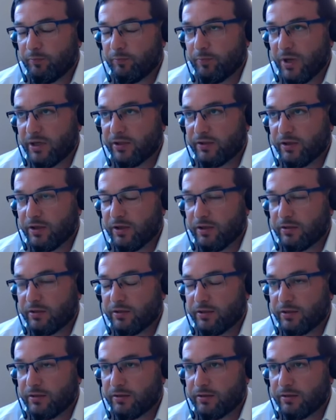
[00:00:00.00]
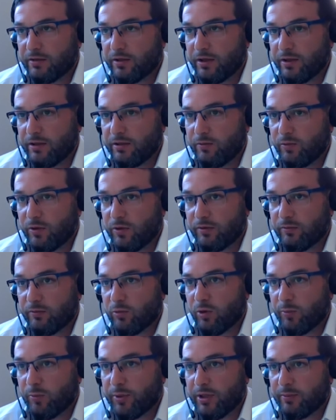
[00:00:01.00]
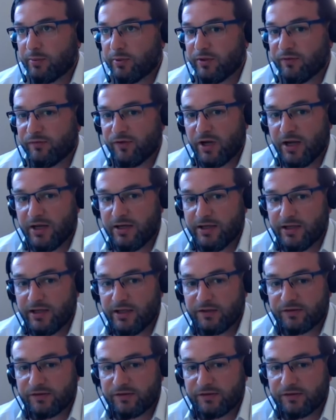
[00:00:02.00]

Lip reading: I think what people are finding